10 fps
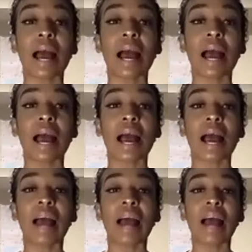have gone
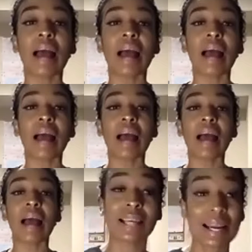through the same family
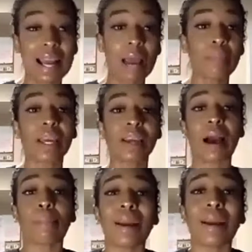dynamic and got
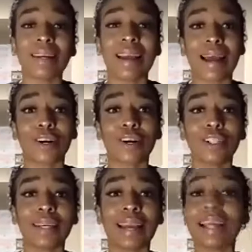pregnant at an early
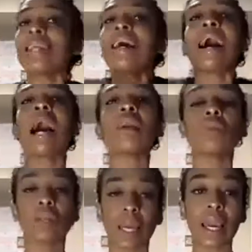age. I don't
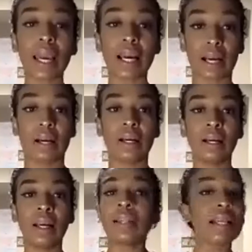care
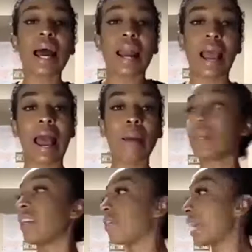that that happened.
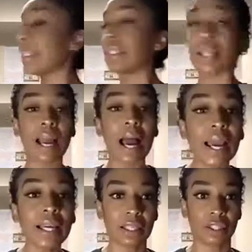If they did it, I
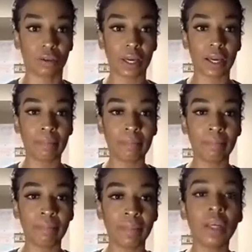can do it.
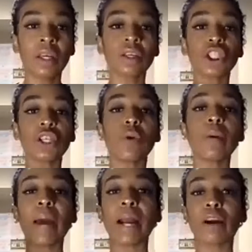So she went
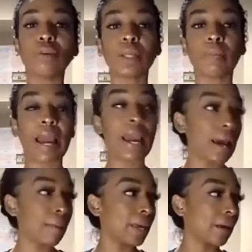back home to
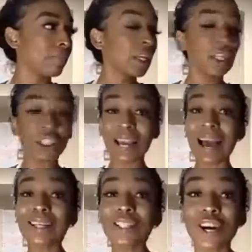Miami. She
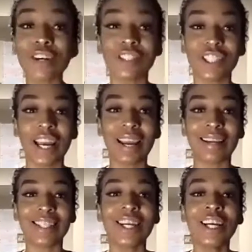had a jar of
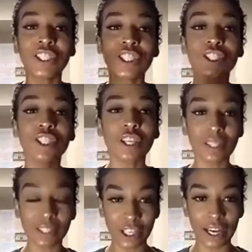change. She took
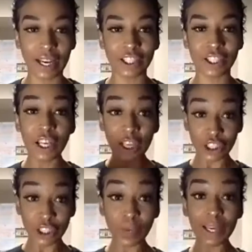her change.
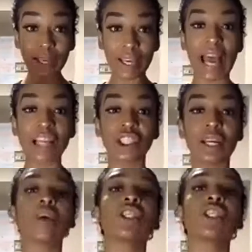She went and cashed it
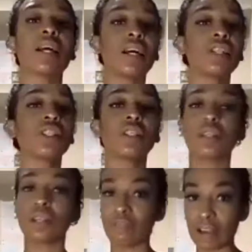out. She had
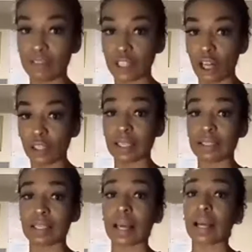$135 and
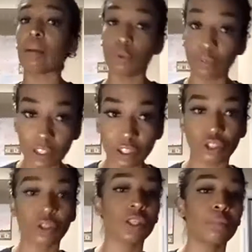said, I'm moving to
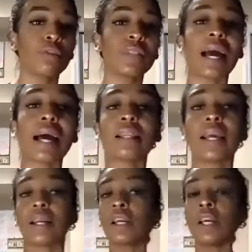Georgia, moved to
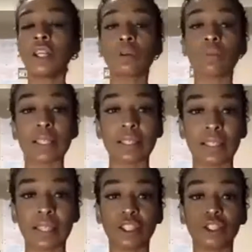Atlanta. The rest
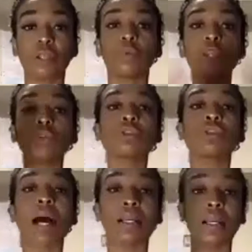is history. Went through
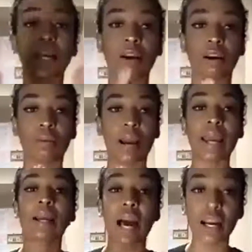trial and error,
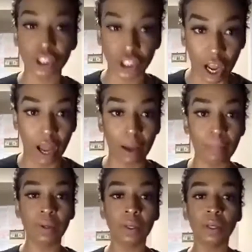right? Got a
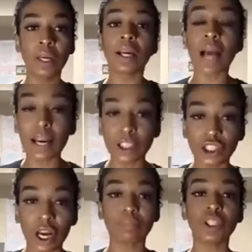
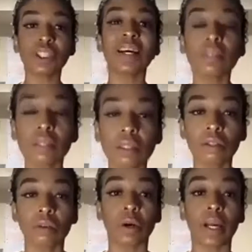job. She tells the
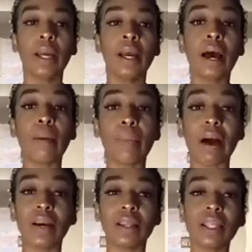story
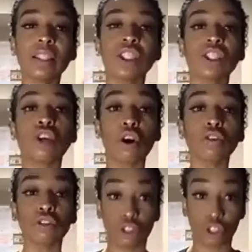about, and this just
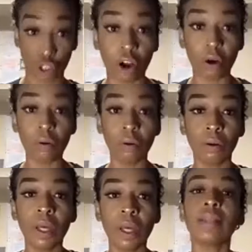goes to show
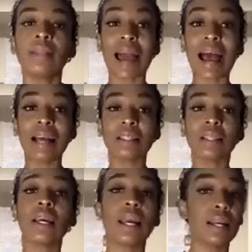that,
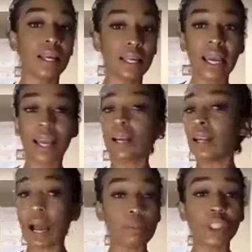and again,
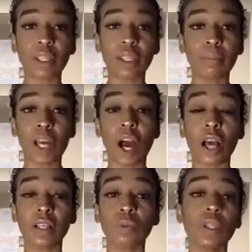I'm just going to be
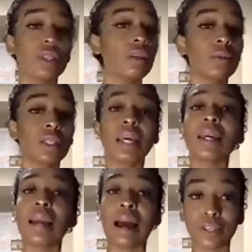honest with you. You could take
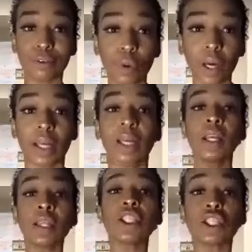it how you want it.
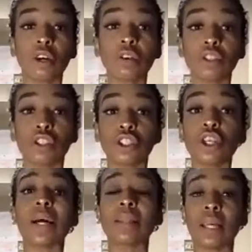This just goes to
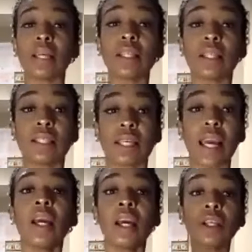show at the end of the
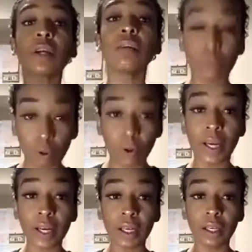day, your
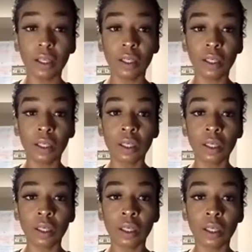employer
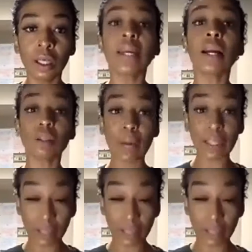cares about the